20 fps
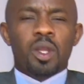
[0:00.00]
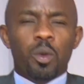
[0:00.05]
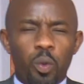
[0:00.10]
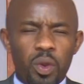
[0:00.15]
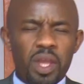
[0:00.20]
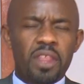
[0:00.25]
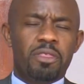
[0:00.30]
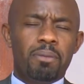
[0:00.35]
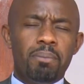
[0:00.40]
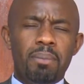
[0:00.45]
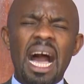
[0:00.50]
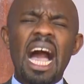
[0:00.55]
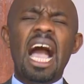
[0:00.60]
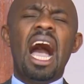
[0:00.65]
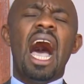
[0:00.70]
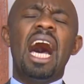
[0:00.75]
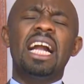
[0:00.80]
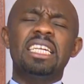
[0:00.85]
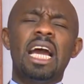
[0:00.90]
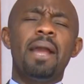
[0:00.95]
With my
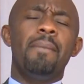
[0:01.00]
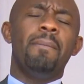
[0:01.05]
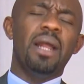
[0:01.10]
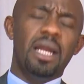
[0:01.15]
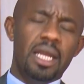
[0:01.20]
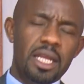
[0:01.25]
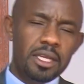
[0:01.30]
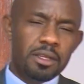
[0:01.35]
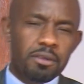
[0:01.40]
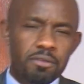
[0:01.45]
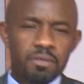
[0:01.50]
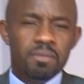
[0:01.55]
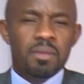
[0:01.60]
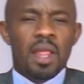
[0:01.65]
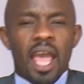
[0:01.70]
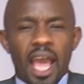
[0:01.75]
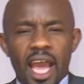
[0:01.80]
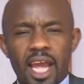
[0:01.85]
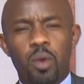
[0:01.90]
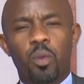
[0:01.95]
heart I believe,
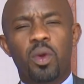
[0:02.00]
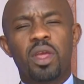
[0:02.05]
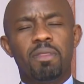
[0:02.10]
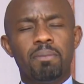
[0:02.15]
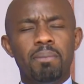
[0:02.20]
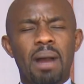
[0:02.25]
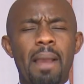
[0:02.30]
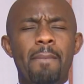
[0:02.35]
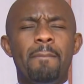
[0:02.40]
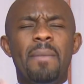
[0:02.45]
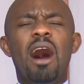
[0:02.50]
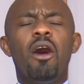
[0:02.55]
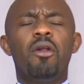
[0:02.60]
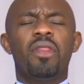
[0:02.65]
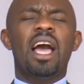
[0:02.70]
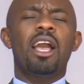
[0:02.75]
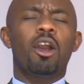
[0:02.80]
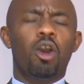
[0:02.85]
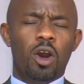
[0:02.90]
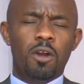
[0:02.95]
and with my mouth
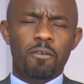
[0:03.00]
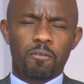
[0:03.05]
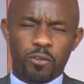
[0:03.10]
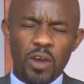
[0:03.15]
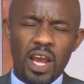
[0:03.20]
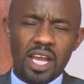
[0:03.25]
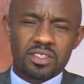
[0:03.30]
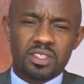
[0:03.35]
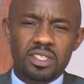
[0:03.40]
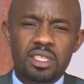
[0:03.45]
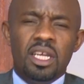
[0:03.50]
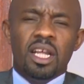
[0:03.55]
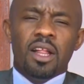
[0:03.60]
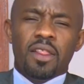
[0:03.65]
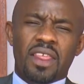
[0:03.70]
I confess